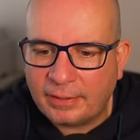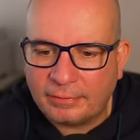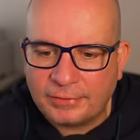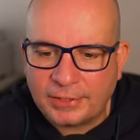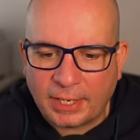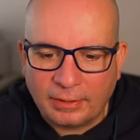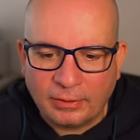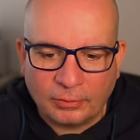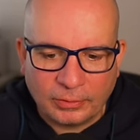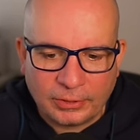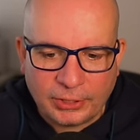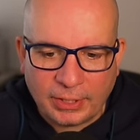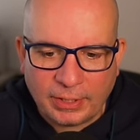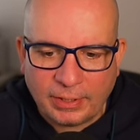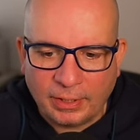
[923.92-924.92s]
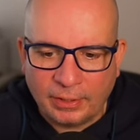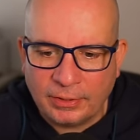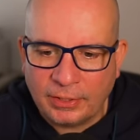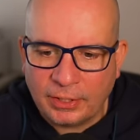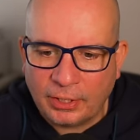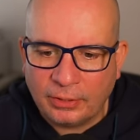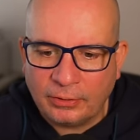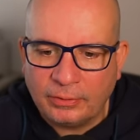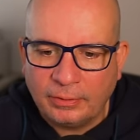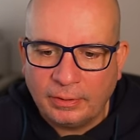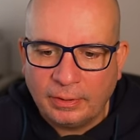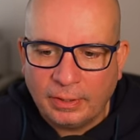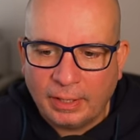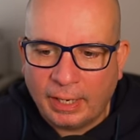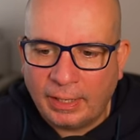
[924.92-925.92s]
of technology and new,
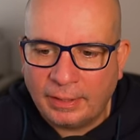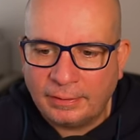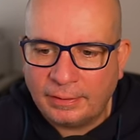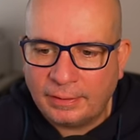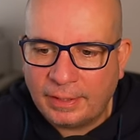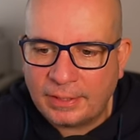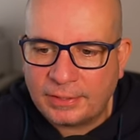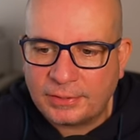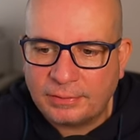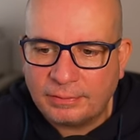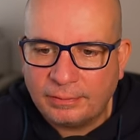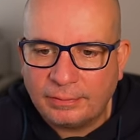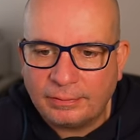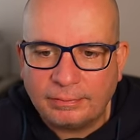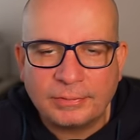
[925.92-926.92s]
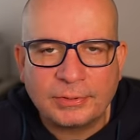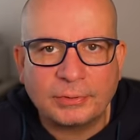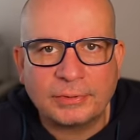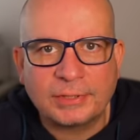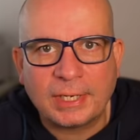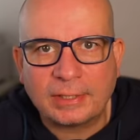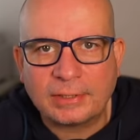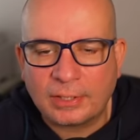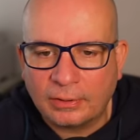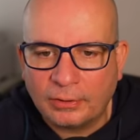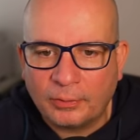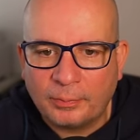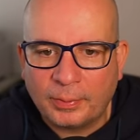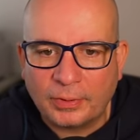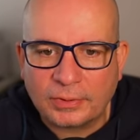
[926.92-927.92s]
and this sort of ticks a lot
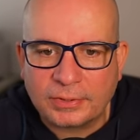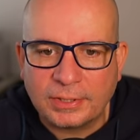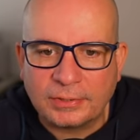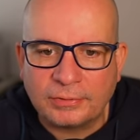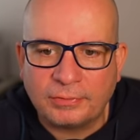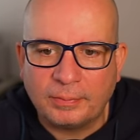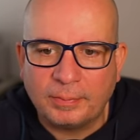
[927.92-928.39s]
of boxes for